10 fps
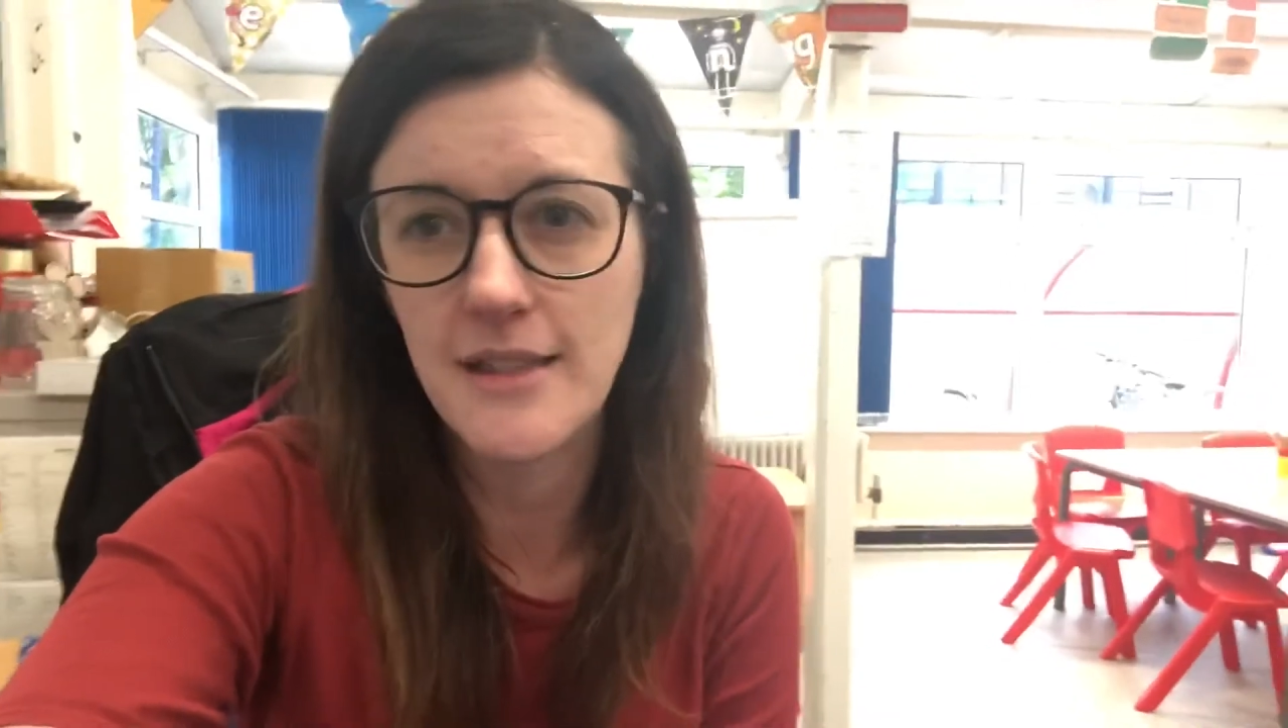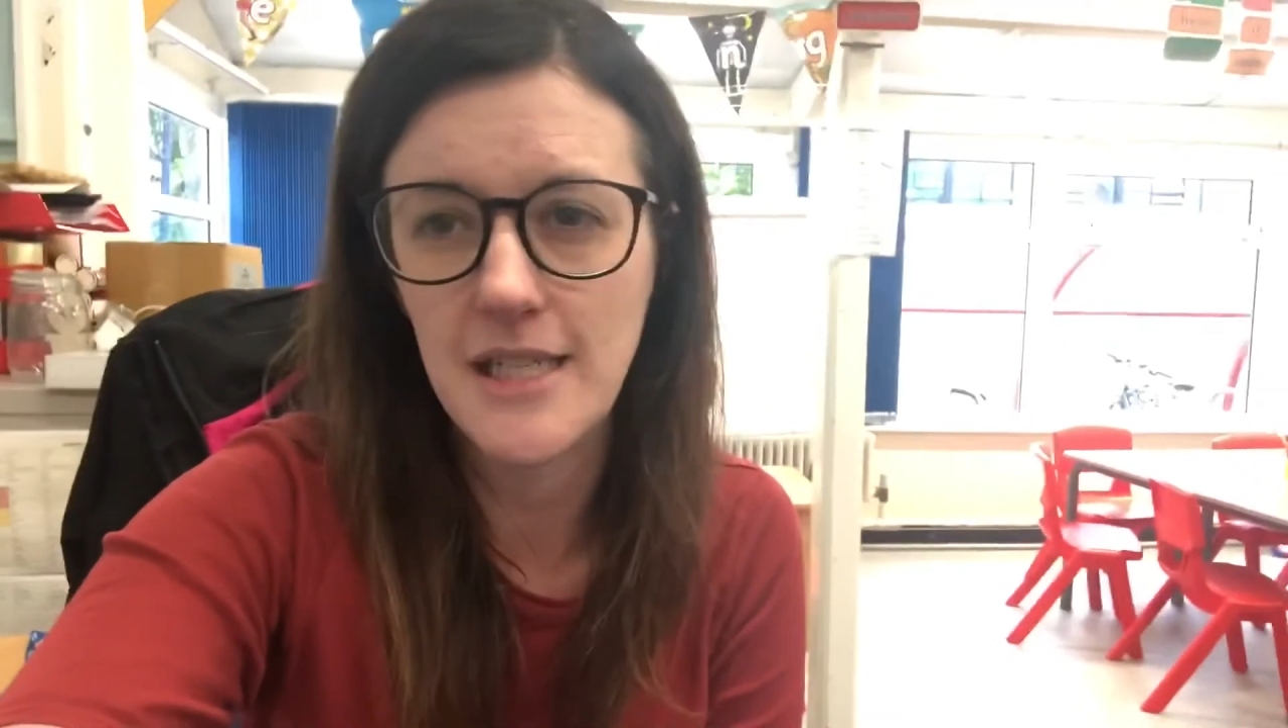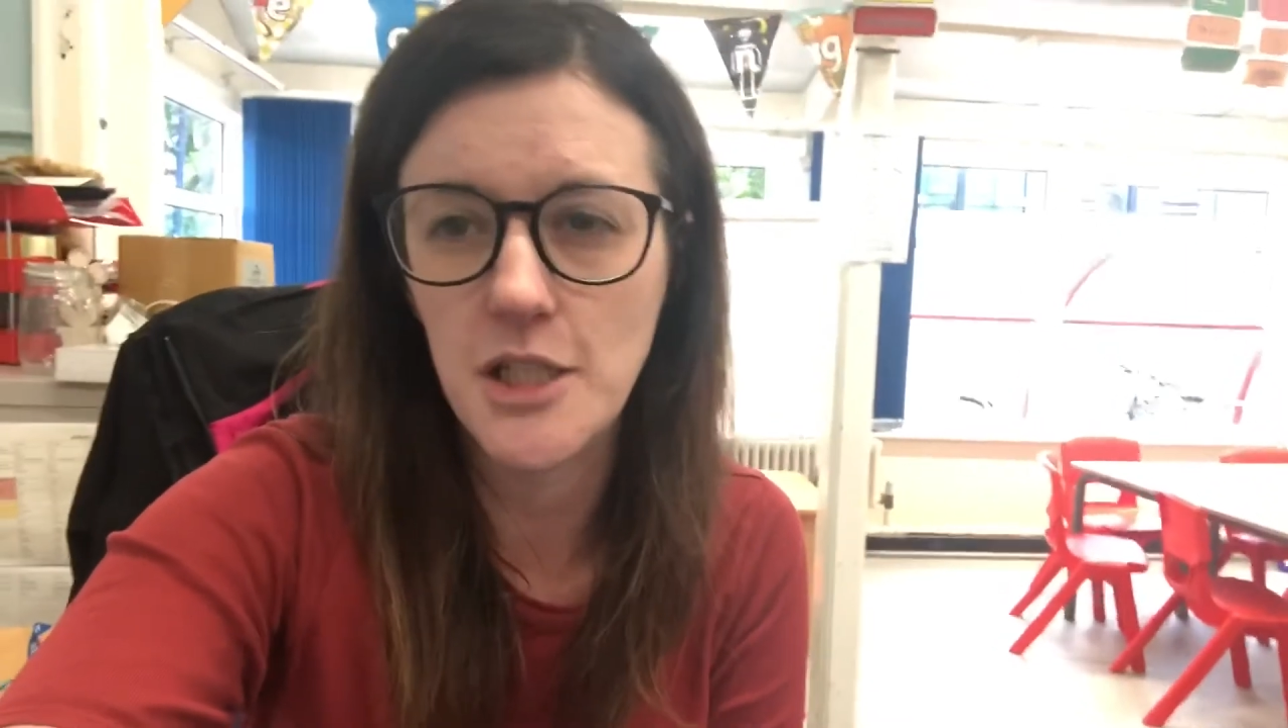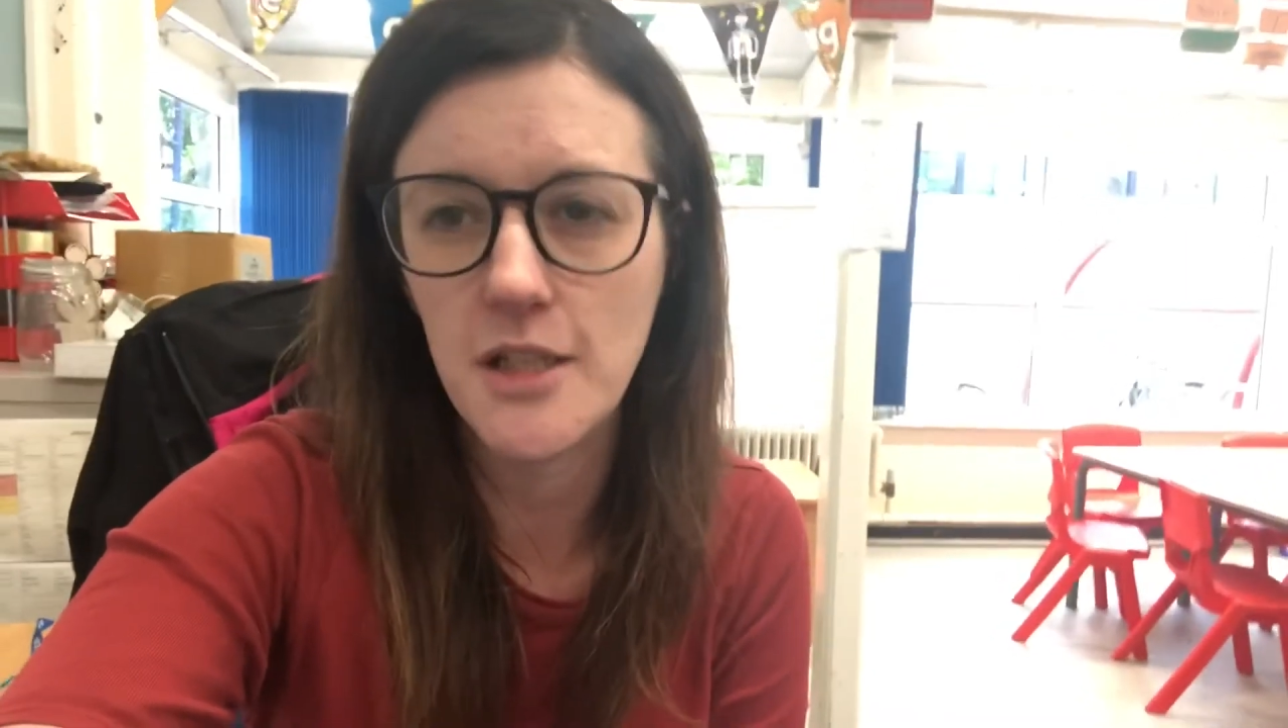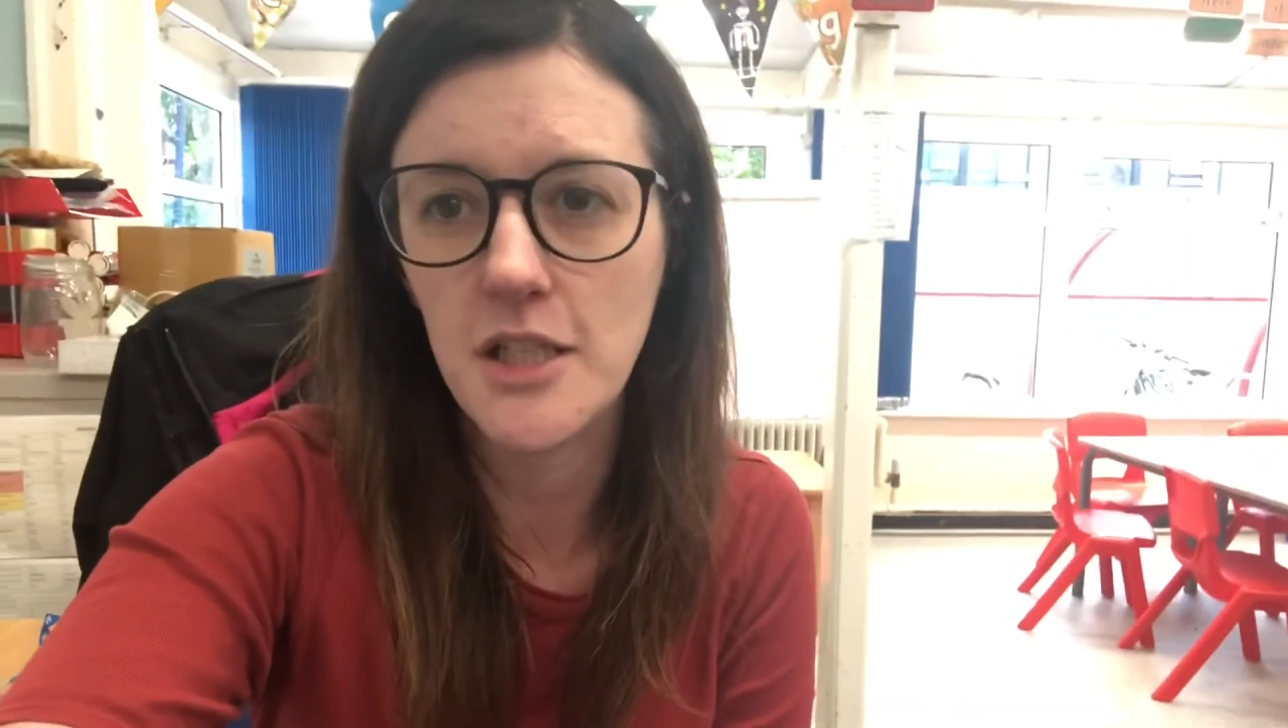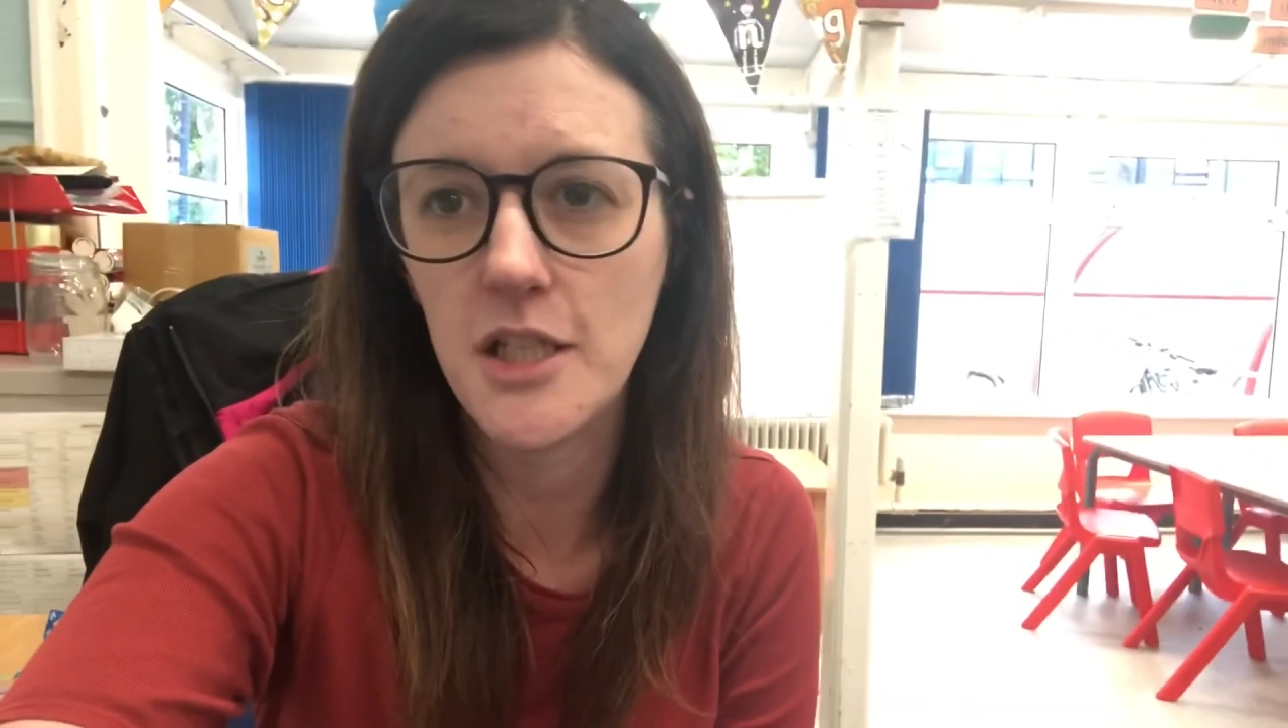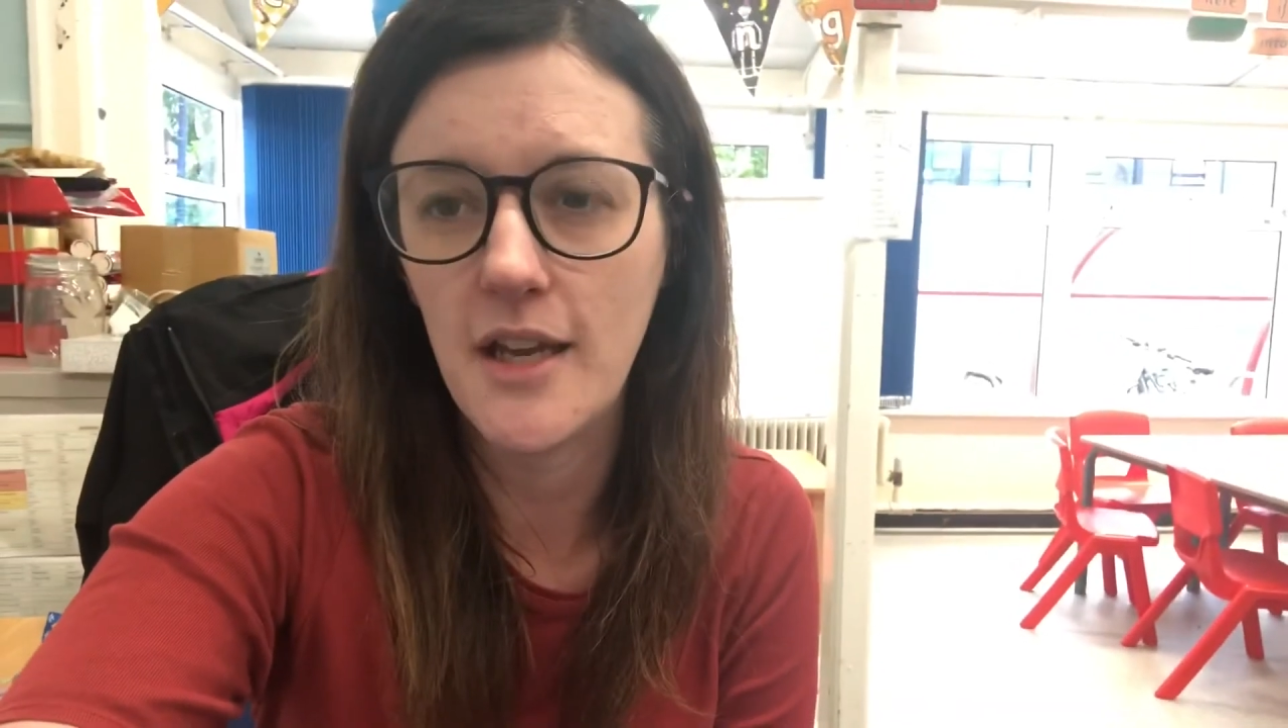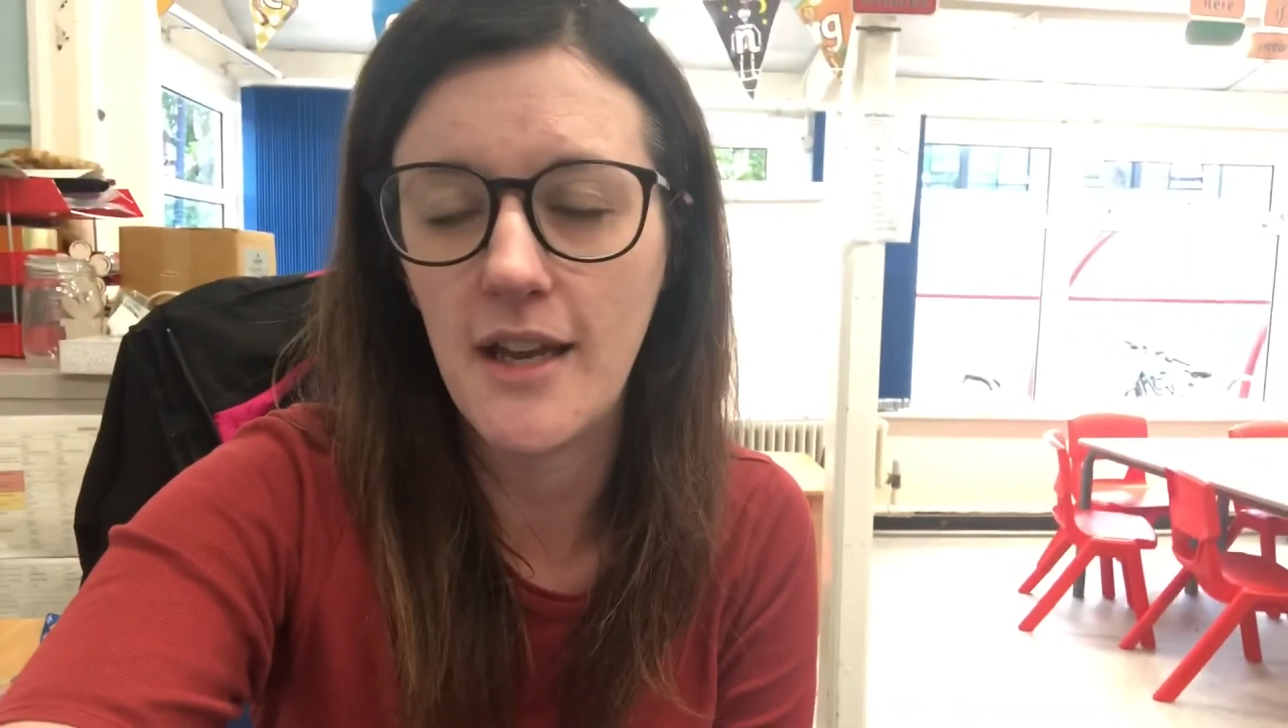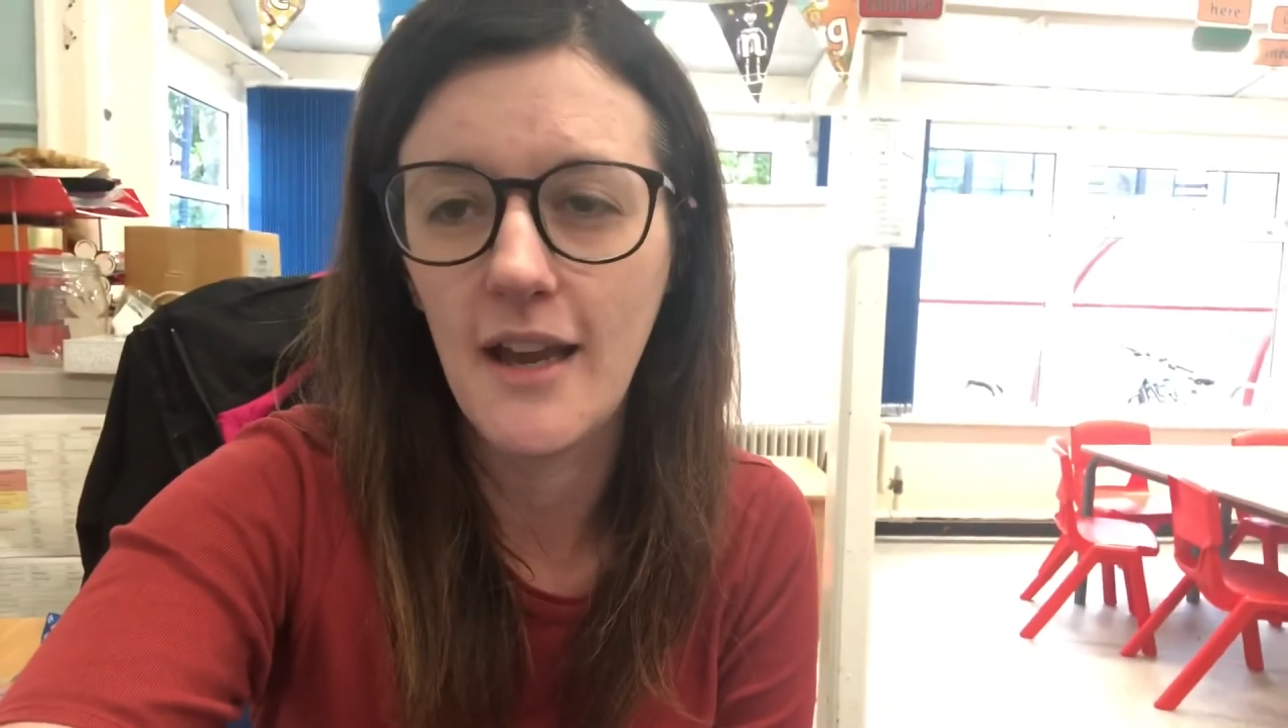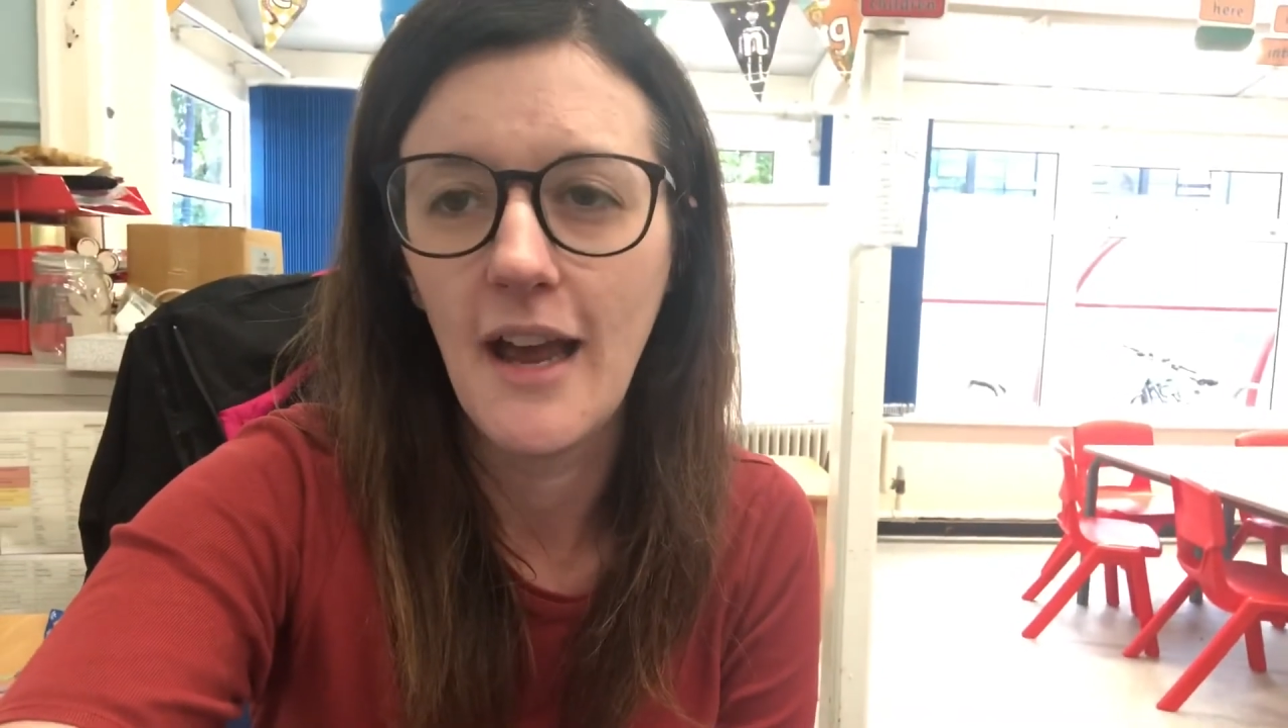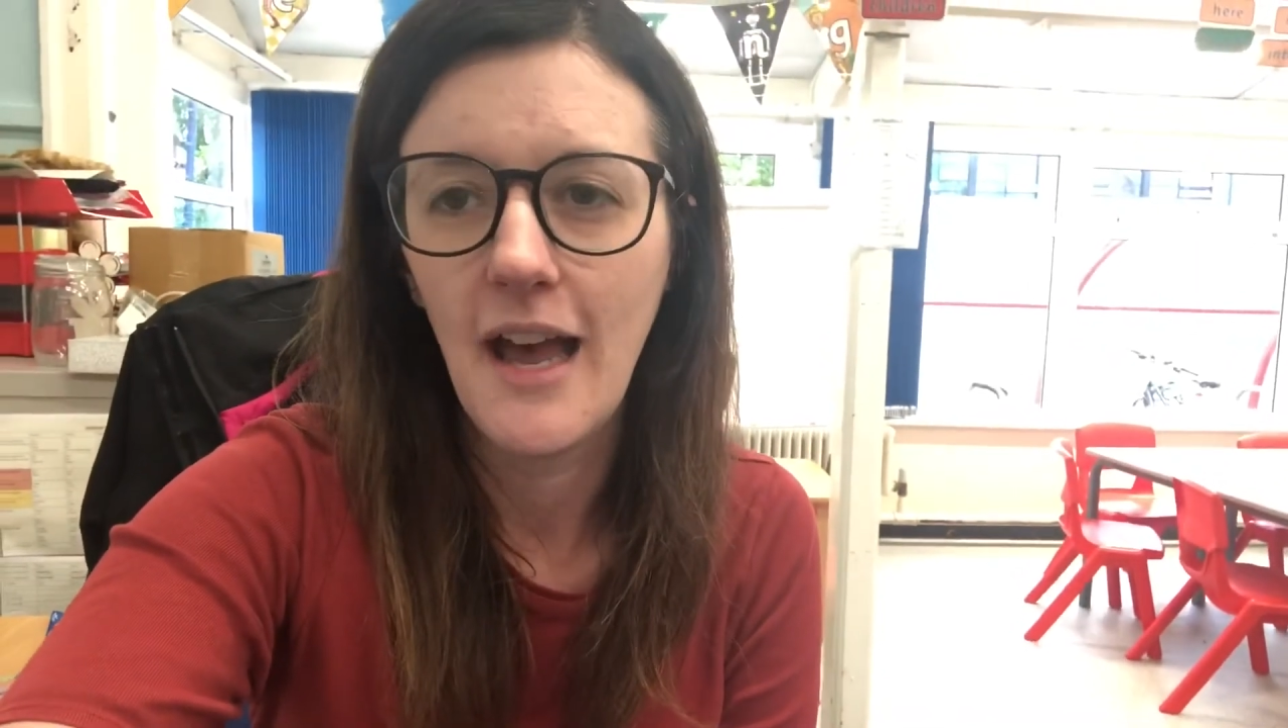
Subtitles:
teacher this year.